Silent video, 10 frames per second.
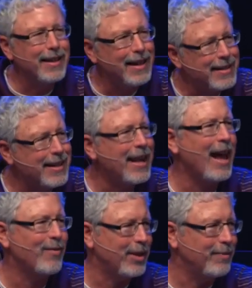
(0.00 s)
is in
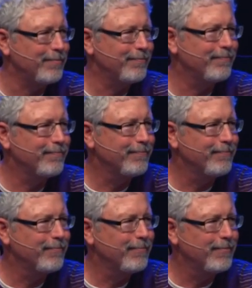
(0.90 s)
heaven,
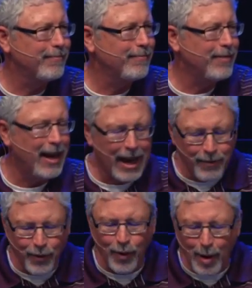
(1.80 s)

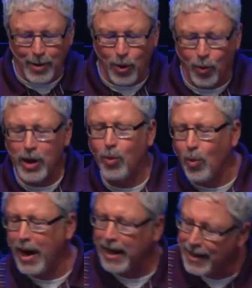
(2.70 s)
and from it we
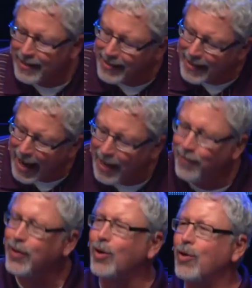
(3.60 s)
await a
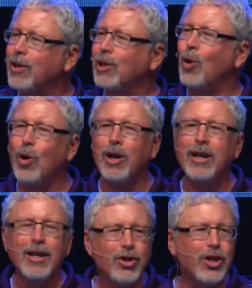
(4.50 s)
Savior, the
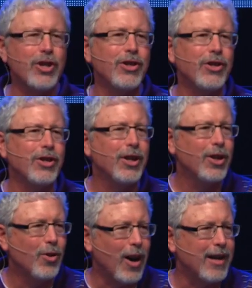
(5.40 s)
Lord Jesus
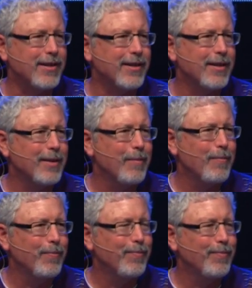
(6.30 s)
Christ.
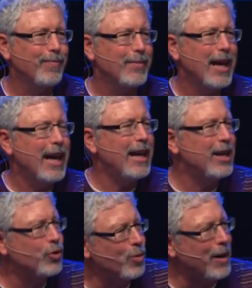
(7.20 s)

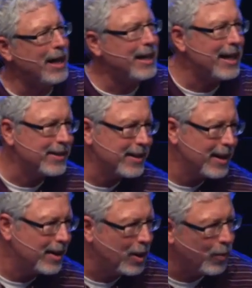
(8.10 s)
He's reminding us
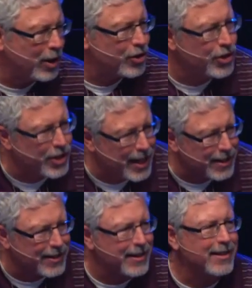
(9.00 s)
that, that we are
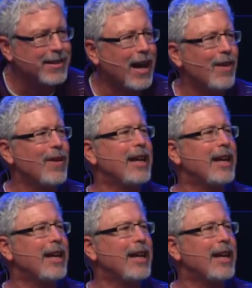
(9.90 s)
citizens of